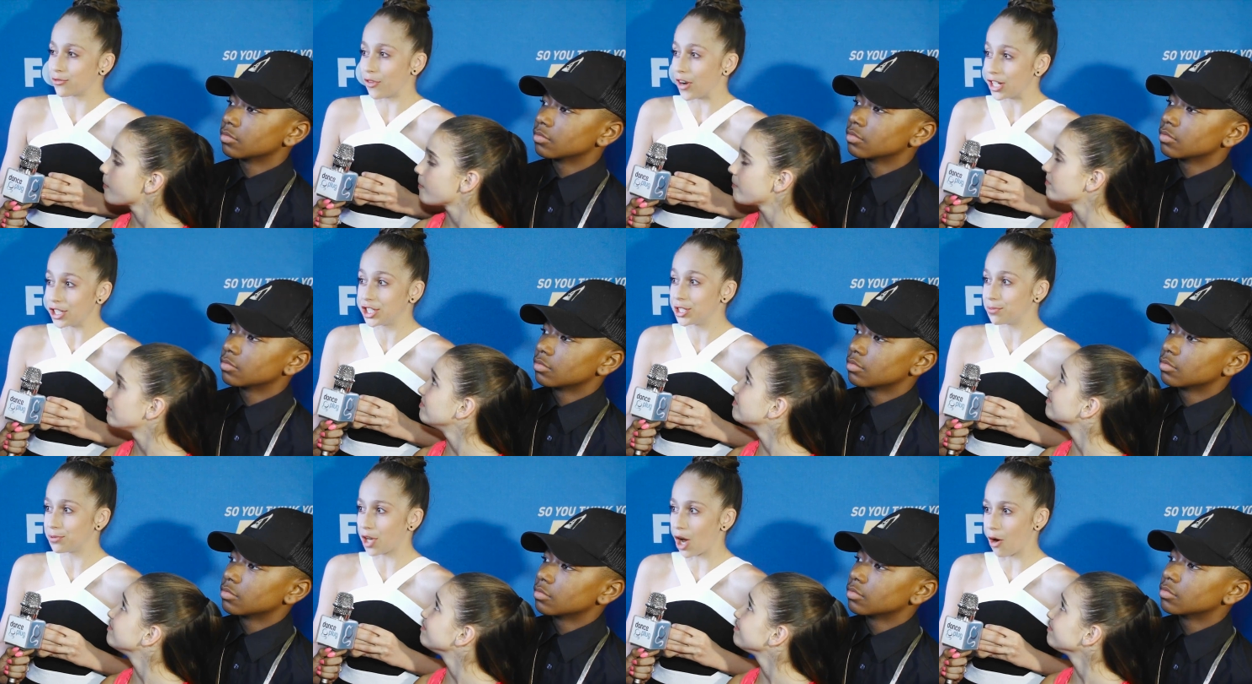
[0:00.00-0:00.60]

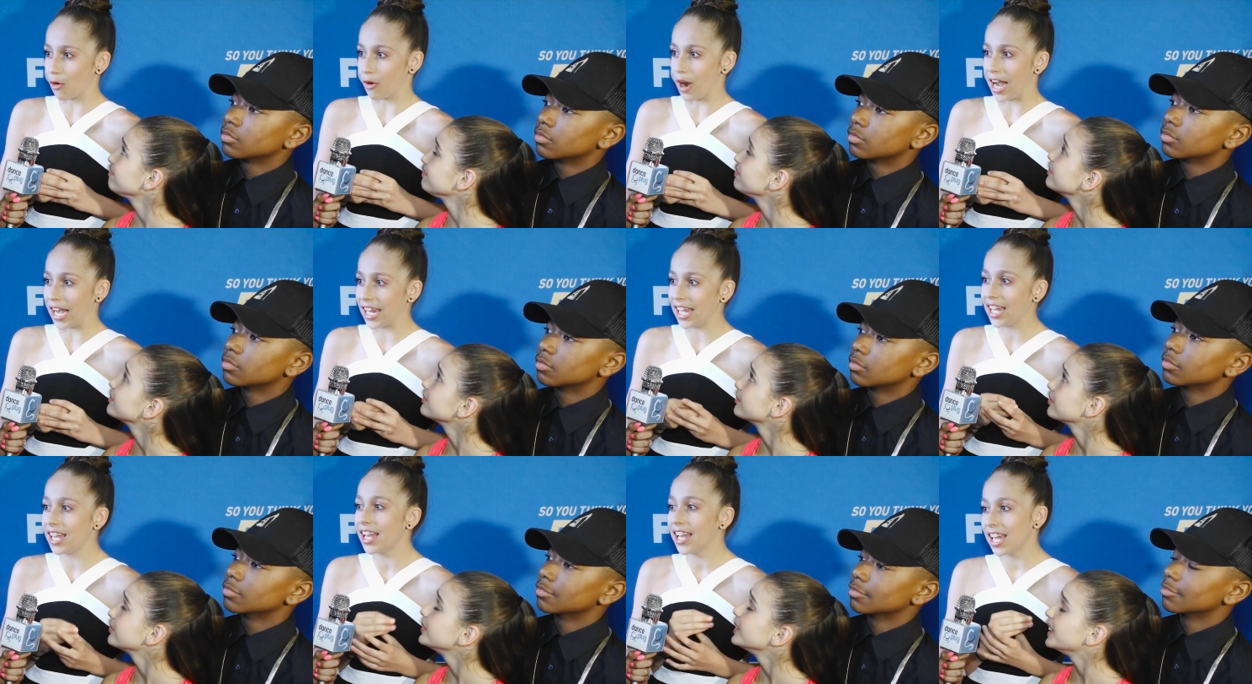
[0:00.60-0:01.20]
Speaker 1: friendships
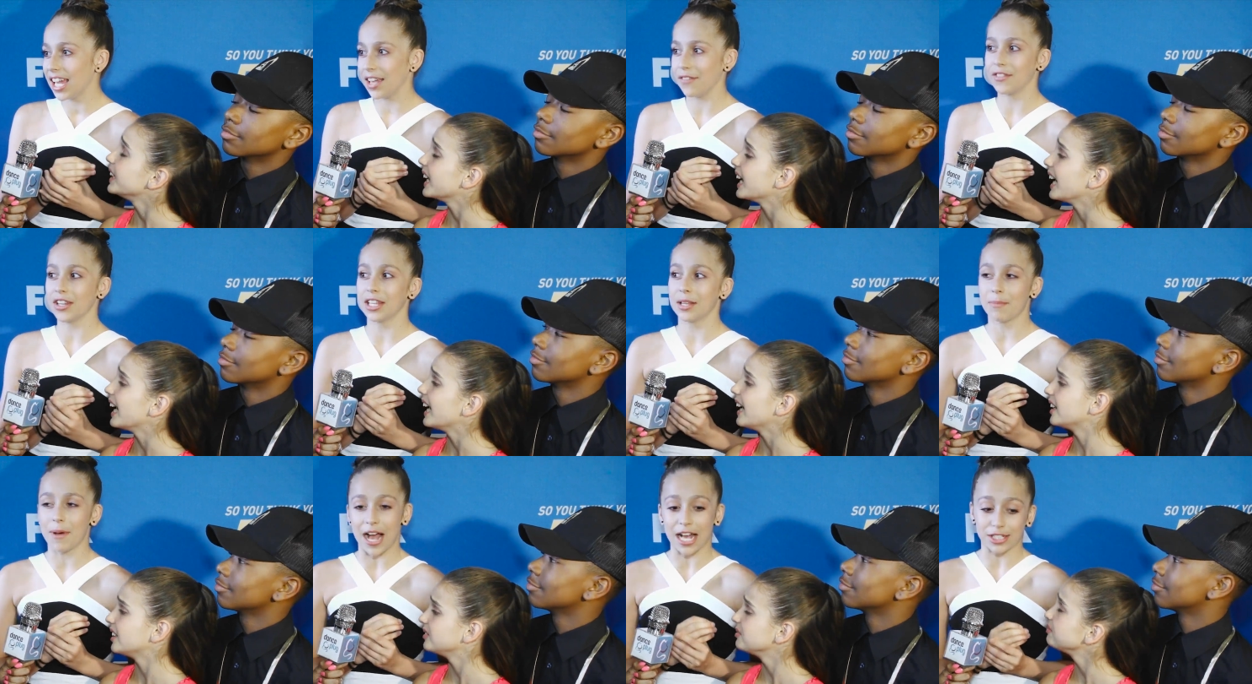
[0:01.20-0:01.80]
already, yeah. even
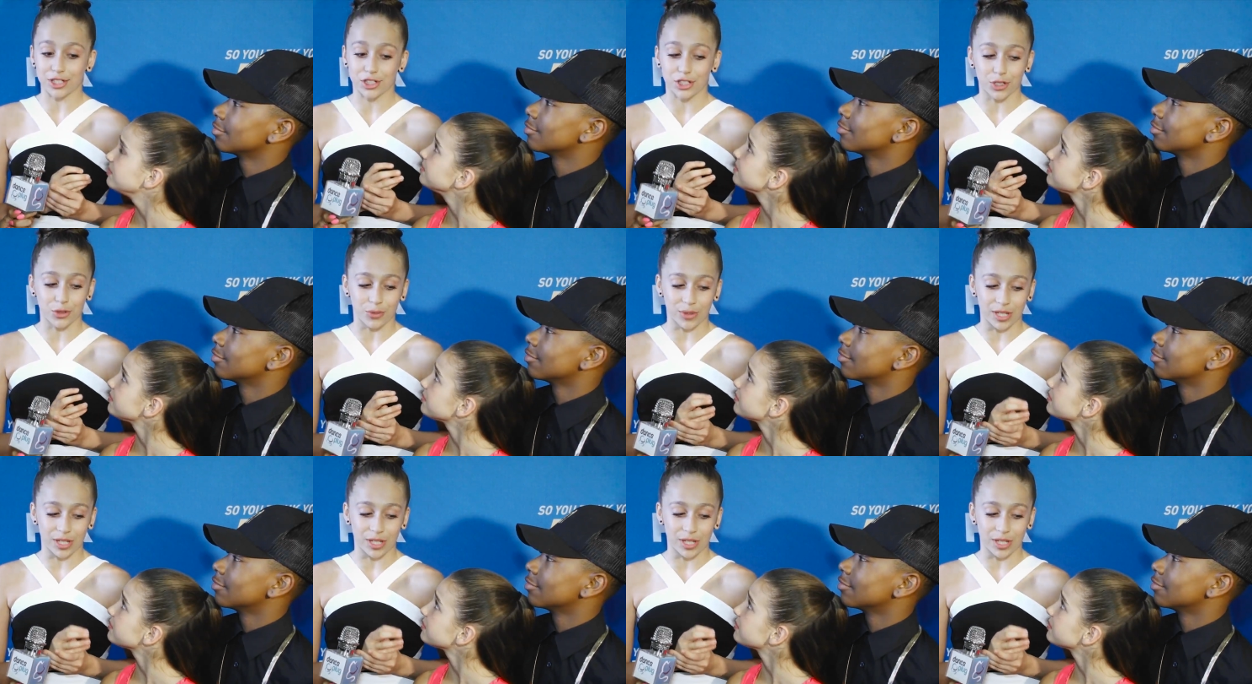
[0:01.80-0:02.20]
in the past two